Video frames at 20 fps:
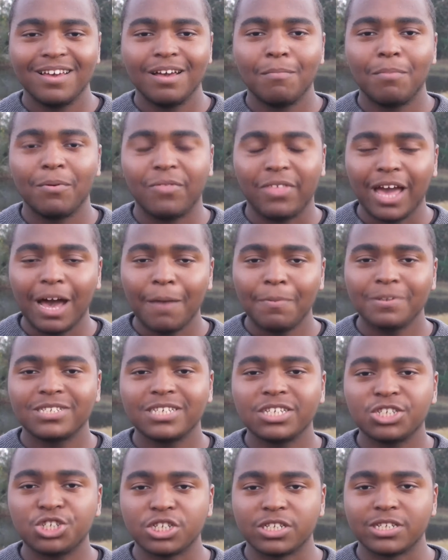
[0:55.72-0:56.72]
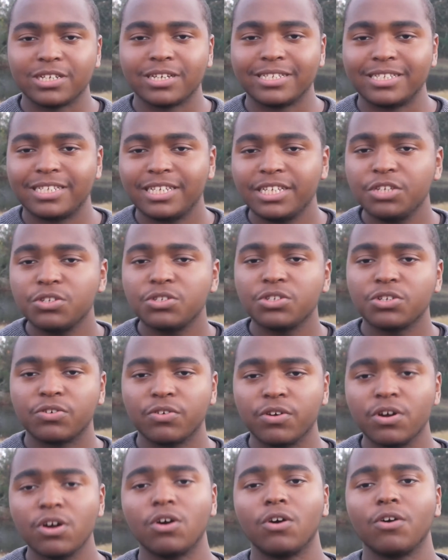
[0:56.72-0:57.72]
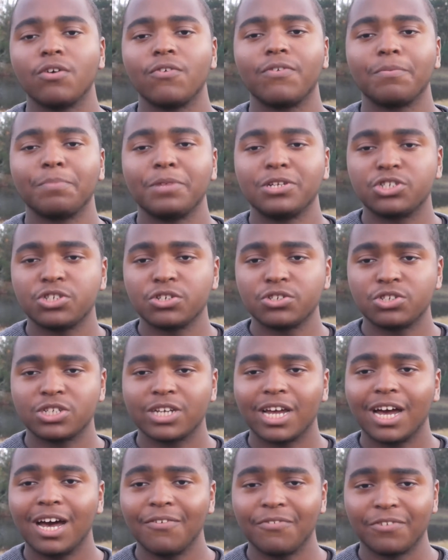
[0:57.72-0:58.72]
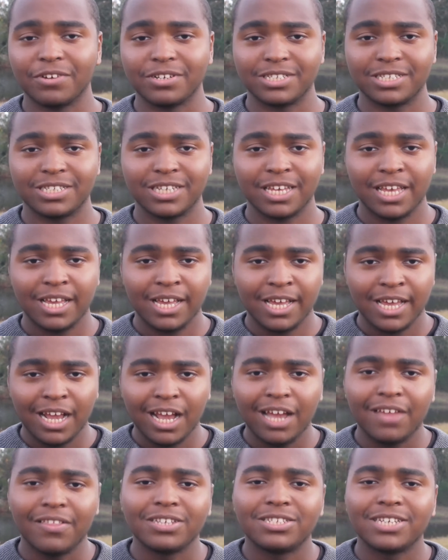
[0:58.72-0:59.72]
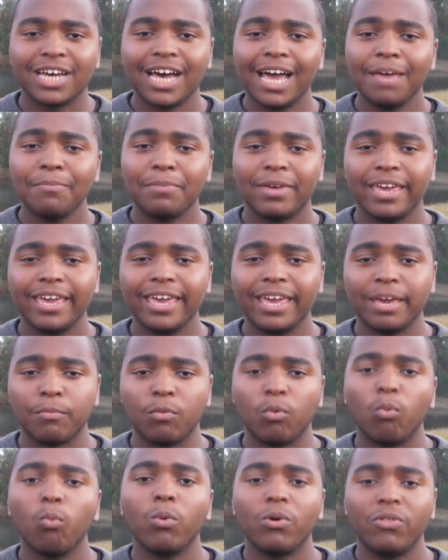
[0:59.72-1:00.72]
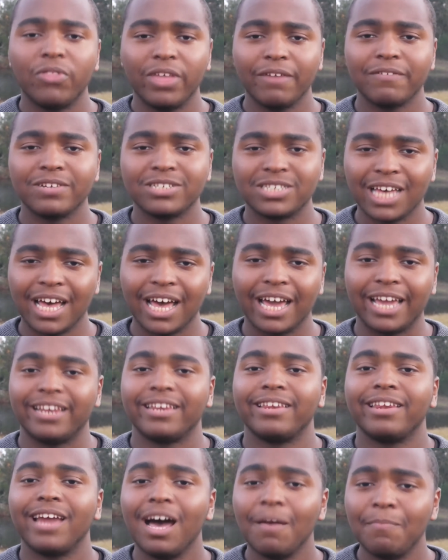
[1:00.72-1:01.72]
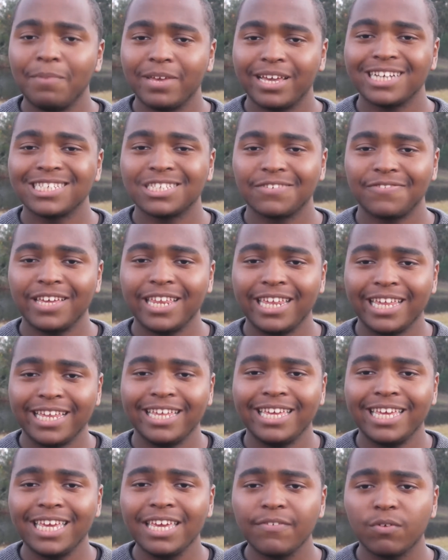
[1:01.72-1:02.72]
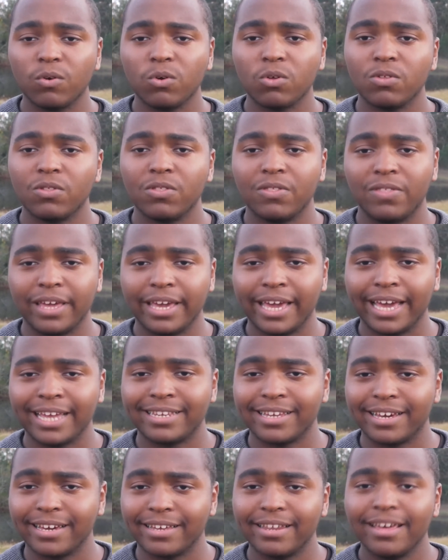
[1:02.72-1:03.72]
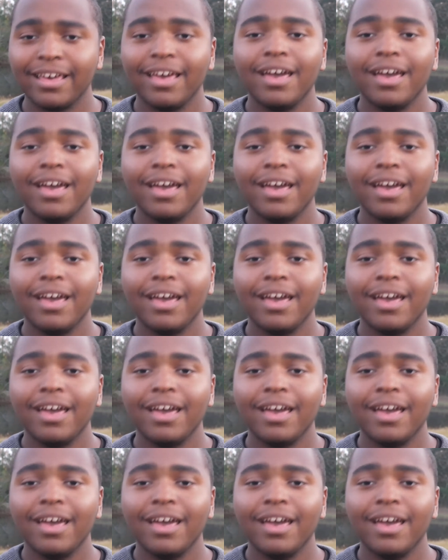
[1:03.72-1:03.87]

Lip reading: But the opposition continued to grow from the church conference, and the time came when they resigned, not because of any evil they had done,